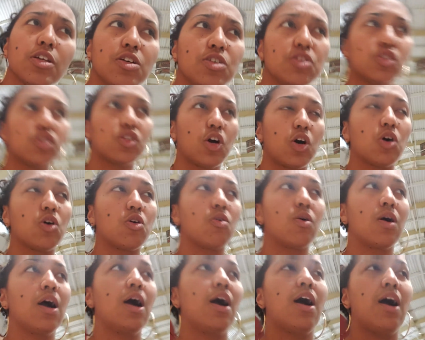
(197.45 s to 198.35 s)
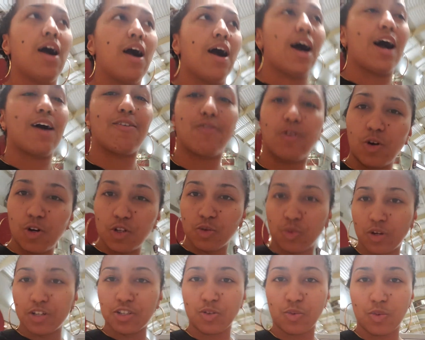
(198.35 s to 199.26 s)
So, I've always
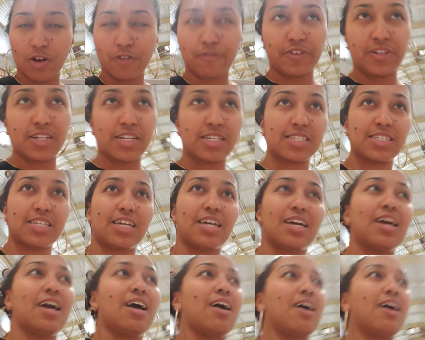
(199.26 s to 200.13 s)
wanted to work for Disney.